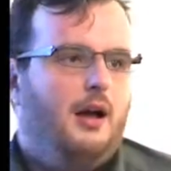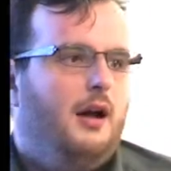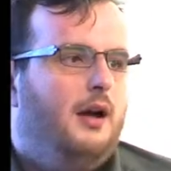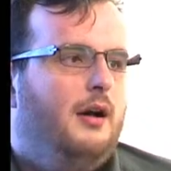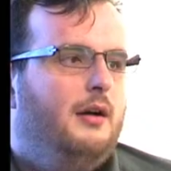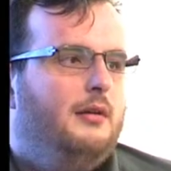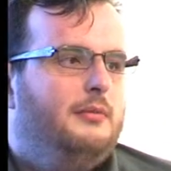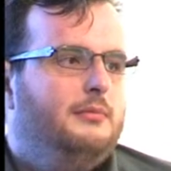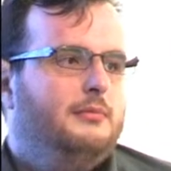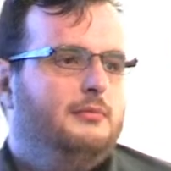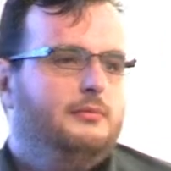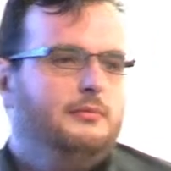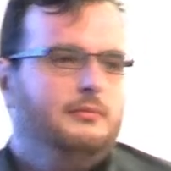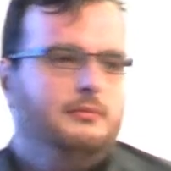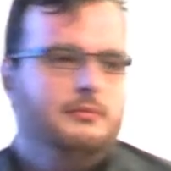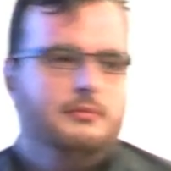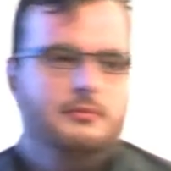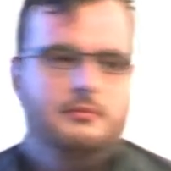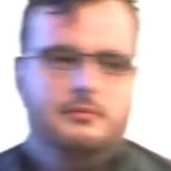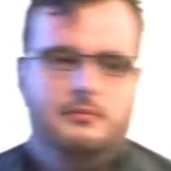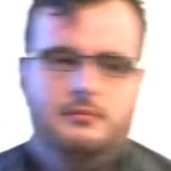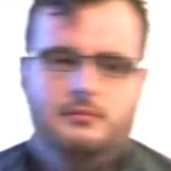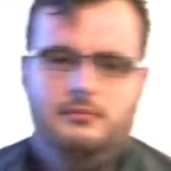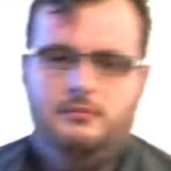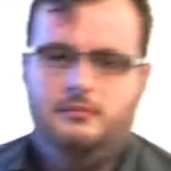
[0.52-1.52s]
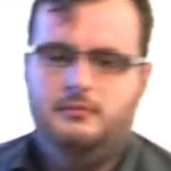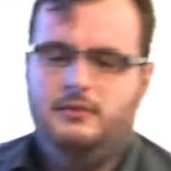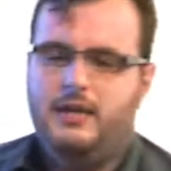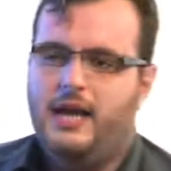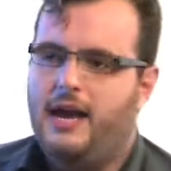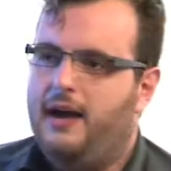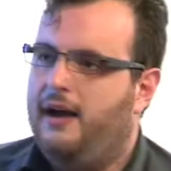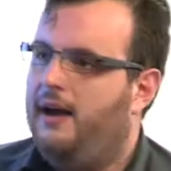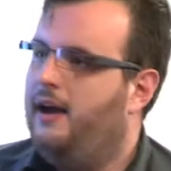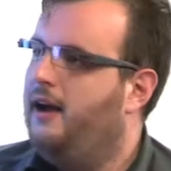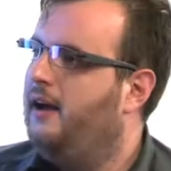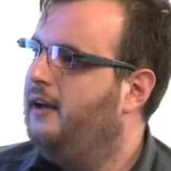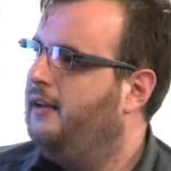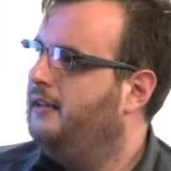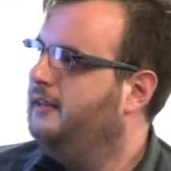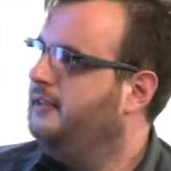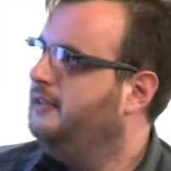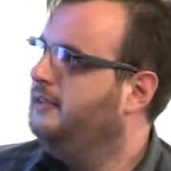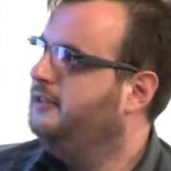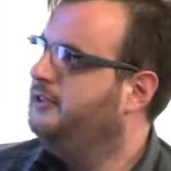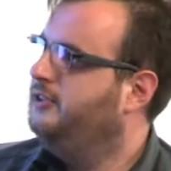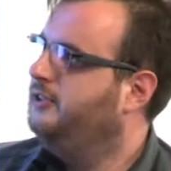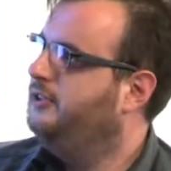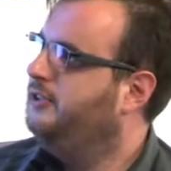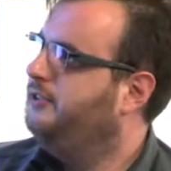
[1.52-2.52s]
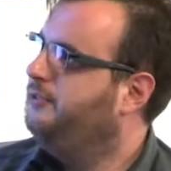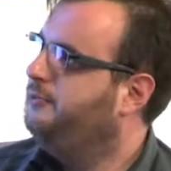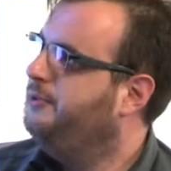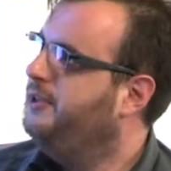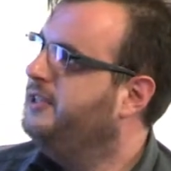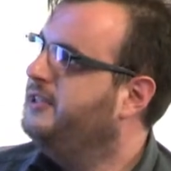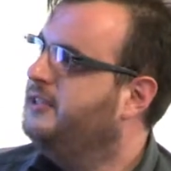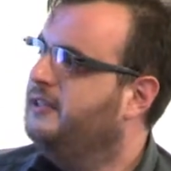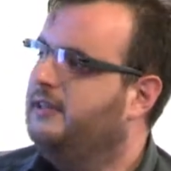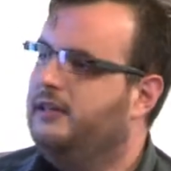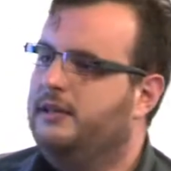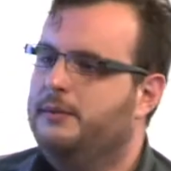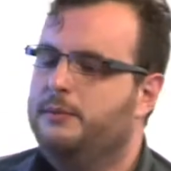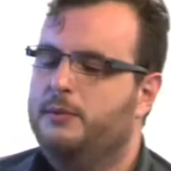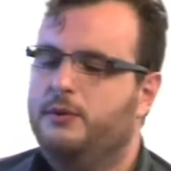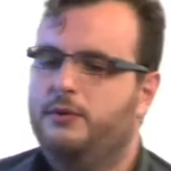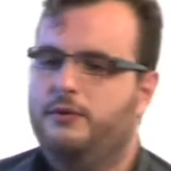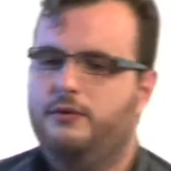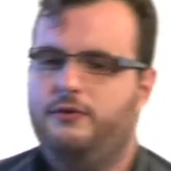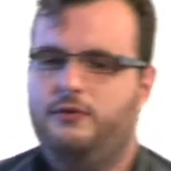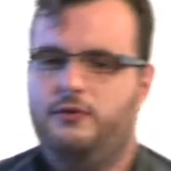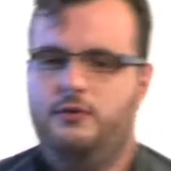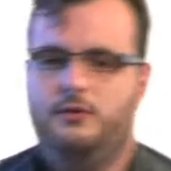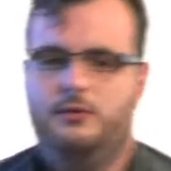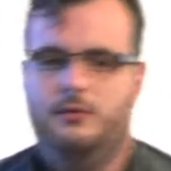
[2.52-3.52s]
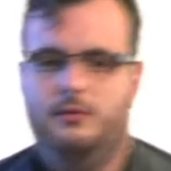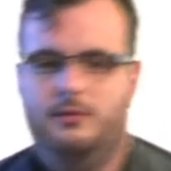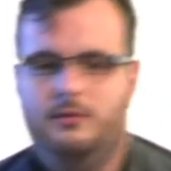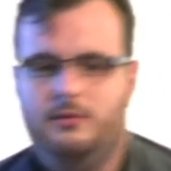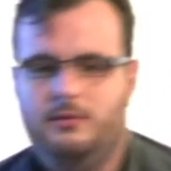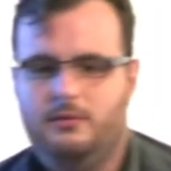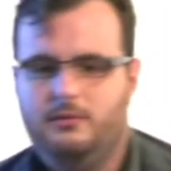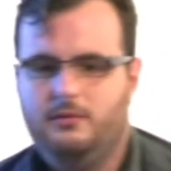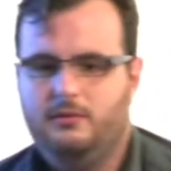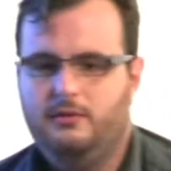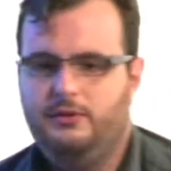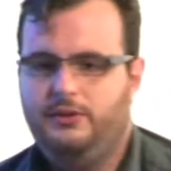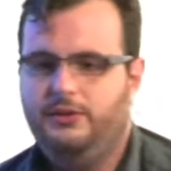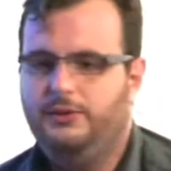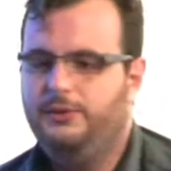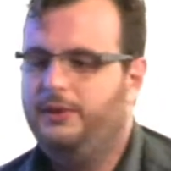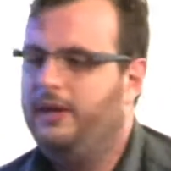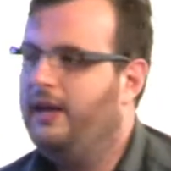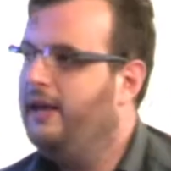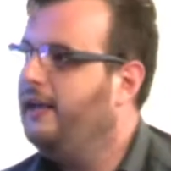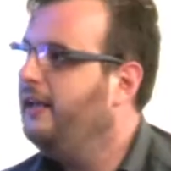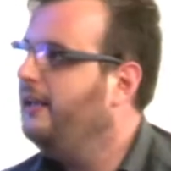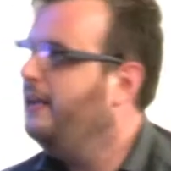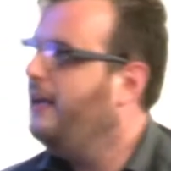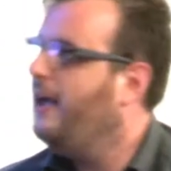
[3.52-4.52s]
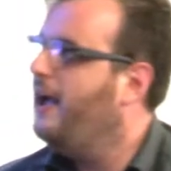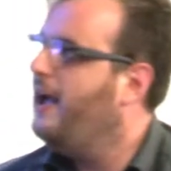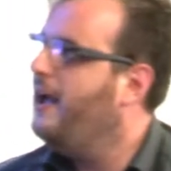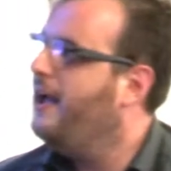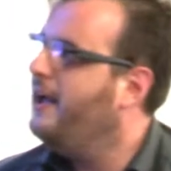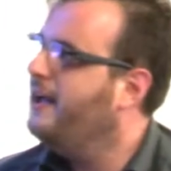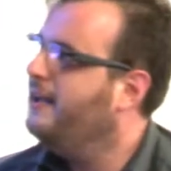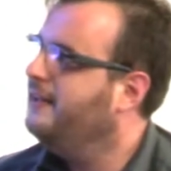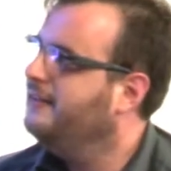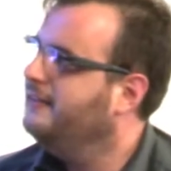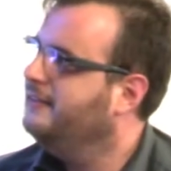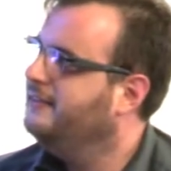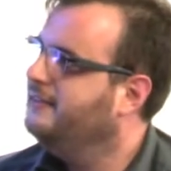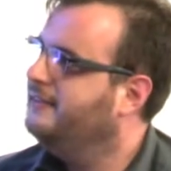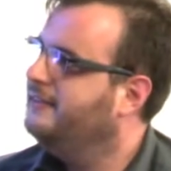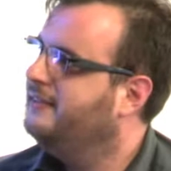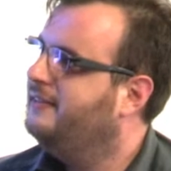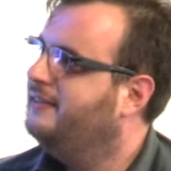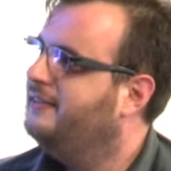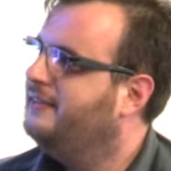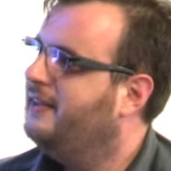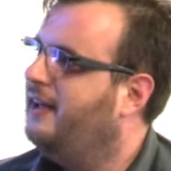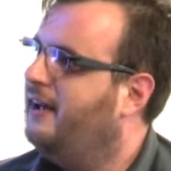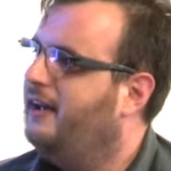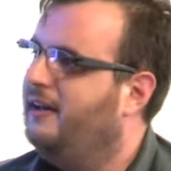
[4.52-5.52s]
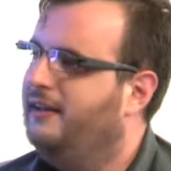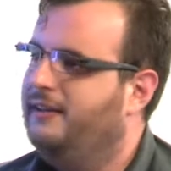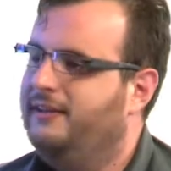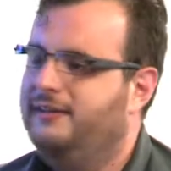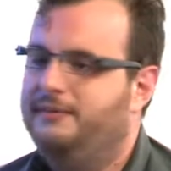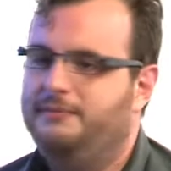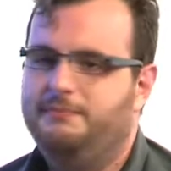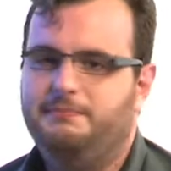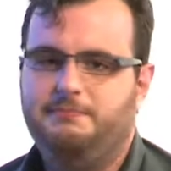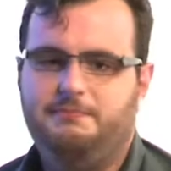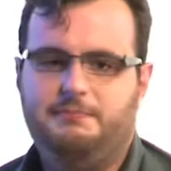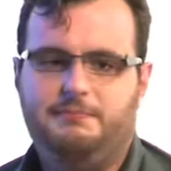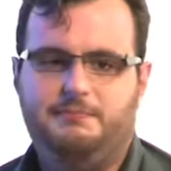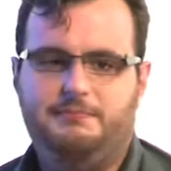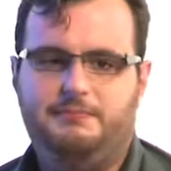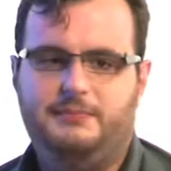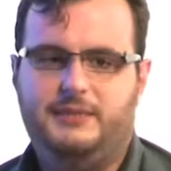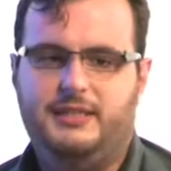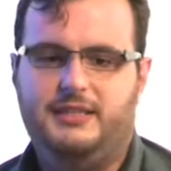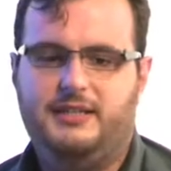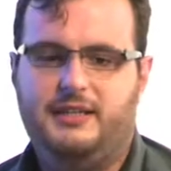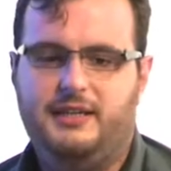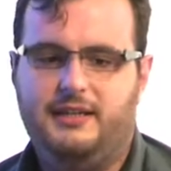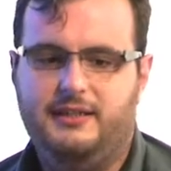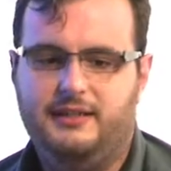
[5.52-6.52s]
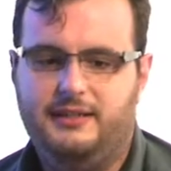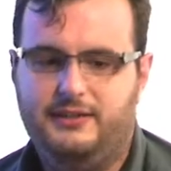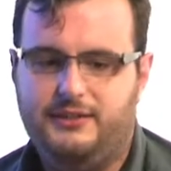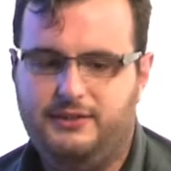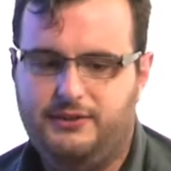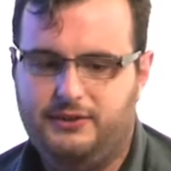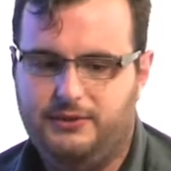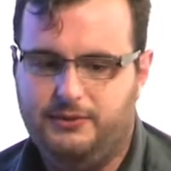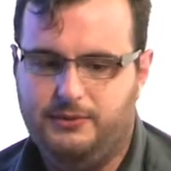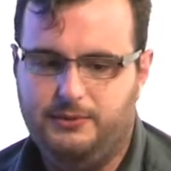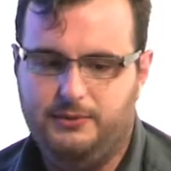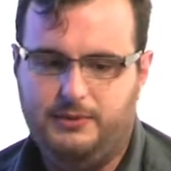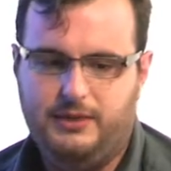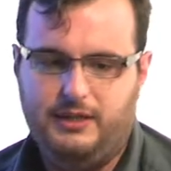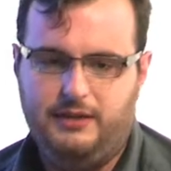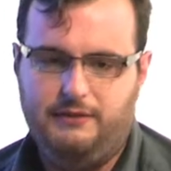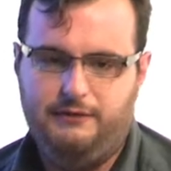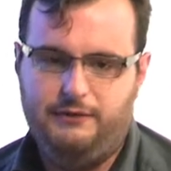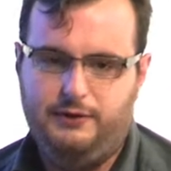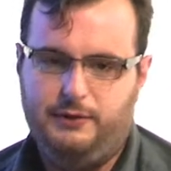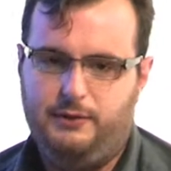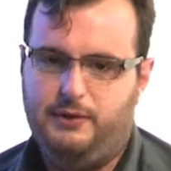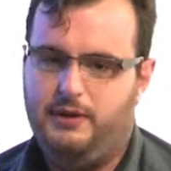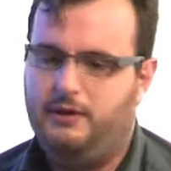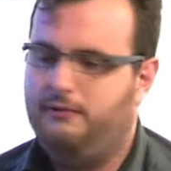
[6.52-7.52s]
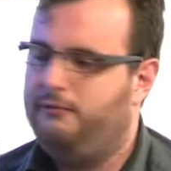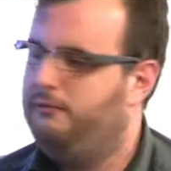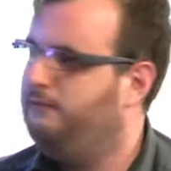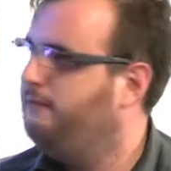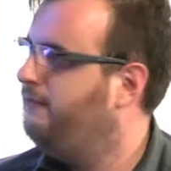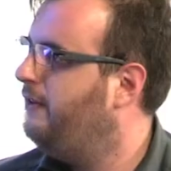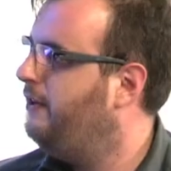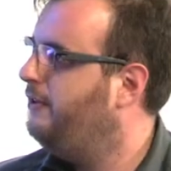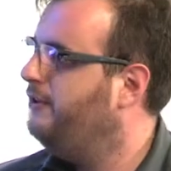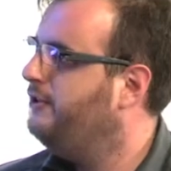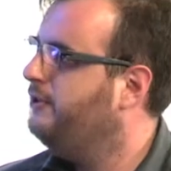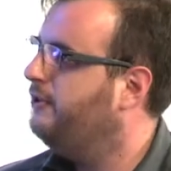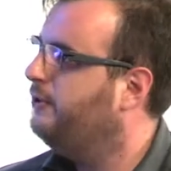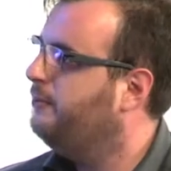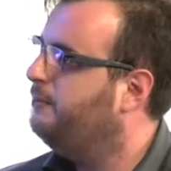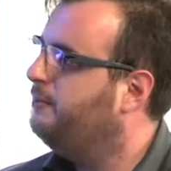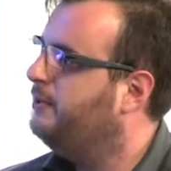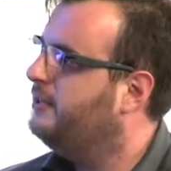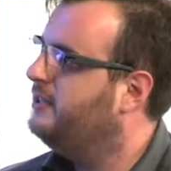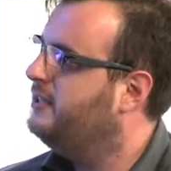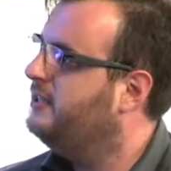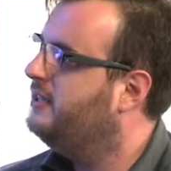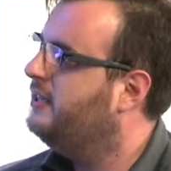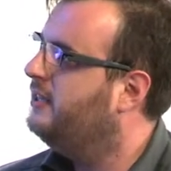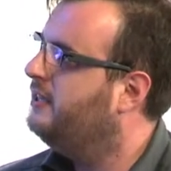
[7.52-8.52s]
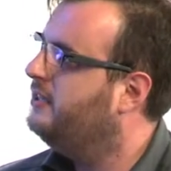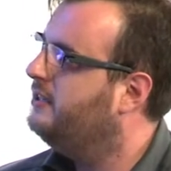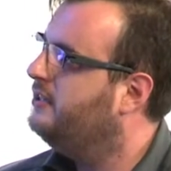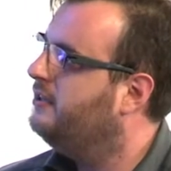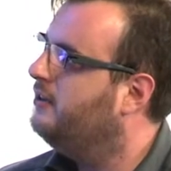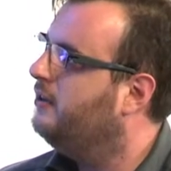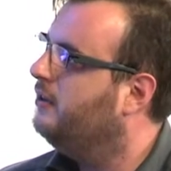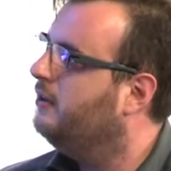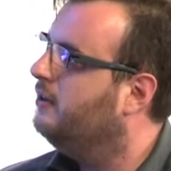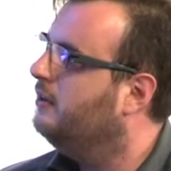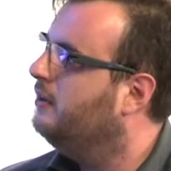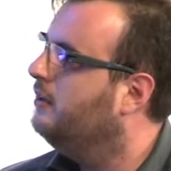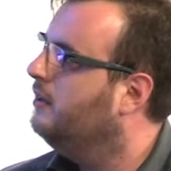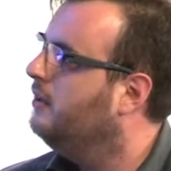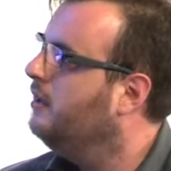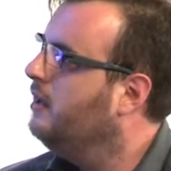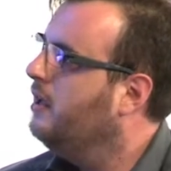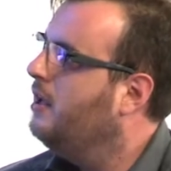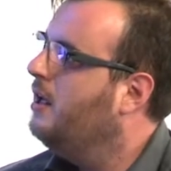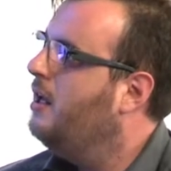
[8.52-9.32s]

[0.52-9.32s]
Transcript: I just recently moved to UK, and I decided to give you a very short presentation on